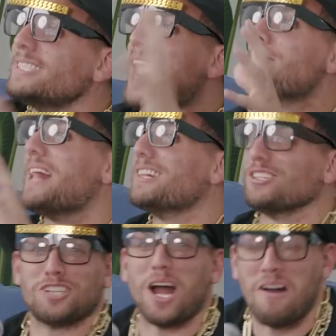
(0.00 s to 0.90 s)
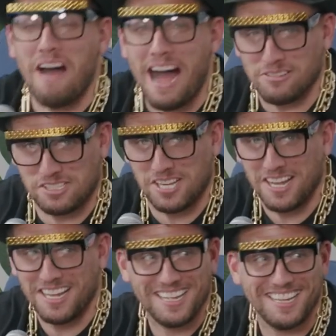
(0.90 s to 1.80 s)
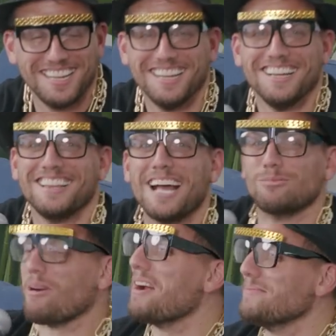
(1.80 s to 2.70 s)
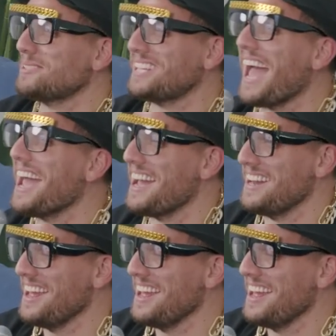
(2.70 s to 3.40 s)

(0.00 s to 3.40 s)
This happened at the Soho House. That's where you're staying. That's where I'm staying.